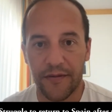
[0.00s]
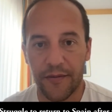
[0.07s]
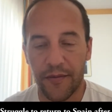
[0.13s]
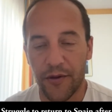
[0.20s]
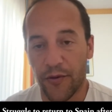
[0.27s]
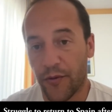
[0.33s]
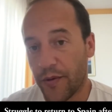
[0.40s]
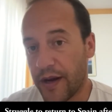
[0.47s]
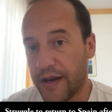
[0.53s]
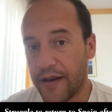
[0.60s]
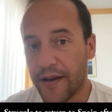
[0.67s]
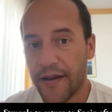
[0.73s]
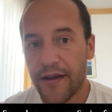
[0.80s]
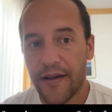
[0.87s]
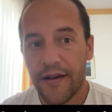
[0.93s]

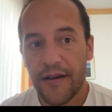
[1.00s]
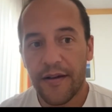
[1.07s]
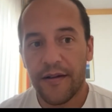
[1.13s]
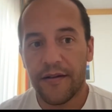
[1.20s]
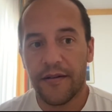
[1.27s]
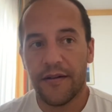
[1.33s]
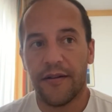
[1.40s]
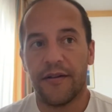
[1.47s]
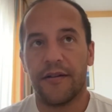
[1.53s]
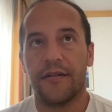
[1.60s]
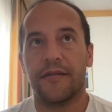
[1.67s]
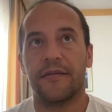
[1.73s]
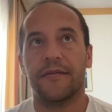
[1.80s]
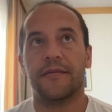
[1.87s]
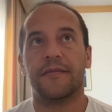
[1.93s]
Ukraine.
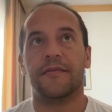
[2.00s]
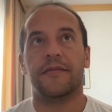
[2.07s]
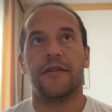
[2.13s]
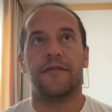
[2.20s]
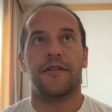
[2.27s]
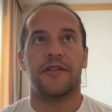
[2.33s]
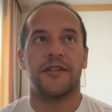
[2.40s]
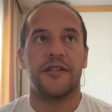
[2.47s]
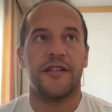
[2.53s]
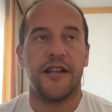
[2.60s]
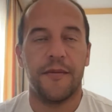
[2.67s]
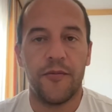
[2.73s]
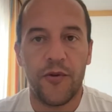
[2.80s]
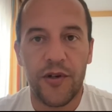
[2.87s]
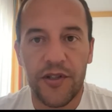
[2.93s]
And the first
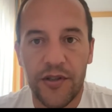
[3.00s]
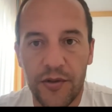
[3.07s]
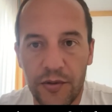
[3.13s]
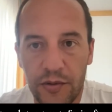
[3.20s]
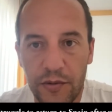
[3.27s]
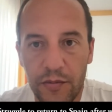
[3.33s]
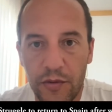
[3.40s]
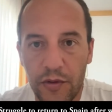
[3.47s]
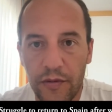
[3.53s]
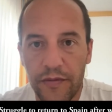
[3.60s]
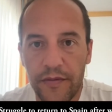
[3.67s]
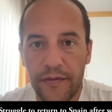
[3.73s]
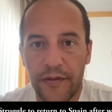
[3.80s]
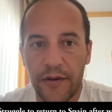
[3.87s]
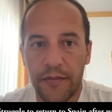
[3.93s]
step was to move
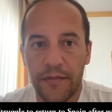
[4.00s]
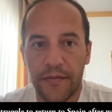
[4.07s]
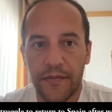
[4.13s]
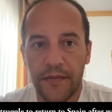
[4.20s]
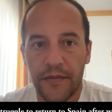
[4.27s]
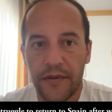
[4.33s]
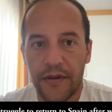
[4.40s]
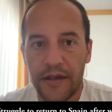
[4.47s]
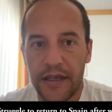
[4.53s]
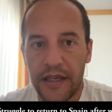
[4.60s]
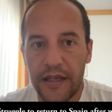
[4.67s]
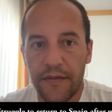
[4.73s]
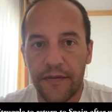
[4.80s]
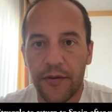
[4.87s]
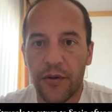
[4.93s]
from
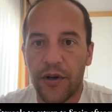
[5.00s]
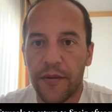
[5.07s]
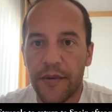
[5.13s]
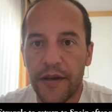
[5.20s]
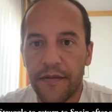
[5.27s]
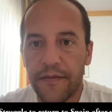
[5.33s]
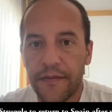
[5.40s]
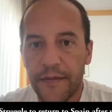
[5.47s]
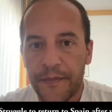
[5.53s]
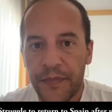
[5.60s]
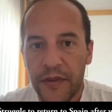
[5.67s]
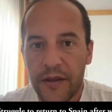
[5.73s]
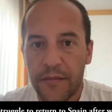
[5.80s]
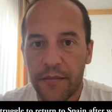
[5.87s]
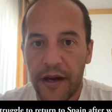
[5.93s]
Kiev to Lviv
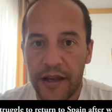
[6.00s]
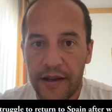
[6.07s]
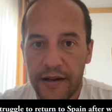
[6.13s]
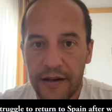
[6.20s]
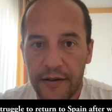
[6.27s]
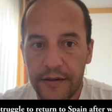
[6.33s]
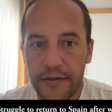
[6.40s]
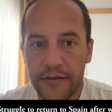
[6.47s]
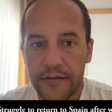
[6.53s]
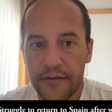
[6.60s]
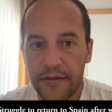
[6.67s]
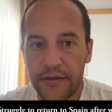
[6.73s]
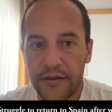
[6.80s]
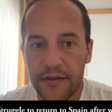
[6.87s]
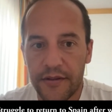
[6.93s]
by car.
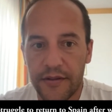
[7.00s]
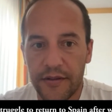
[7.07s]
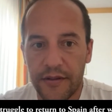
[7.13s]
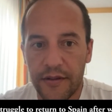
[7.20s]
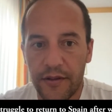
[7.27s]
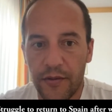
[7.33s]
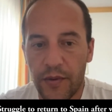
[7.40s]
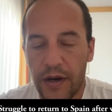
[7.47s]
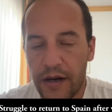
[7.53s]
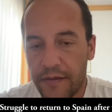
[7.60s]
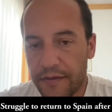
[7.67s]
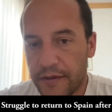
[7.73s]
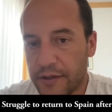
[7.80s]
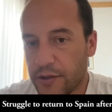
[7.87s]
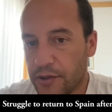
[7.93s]
The
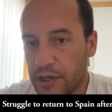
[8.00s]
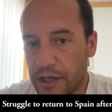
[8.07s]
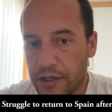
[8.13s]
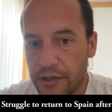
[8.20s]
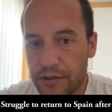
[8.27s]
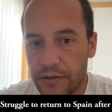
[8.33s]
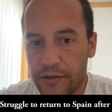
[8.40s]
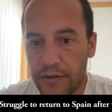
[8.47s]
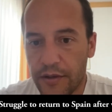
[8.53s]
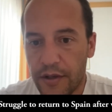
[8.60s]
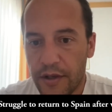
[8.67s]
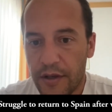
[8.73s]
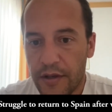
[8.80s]
UAF, the association,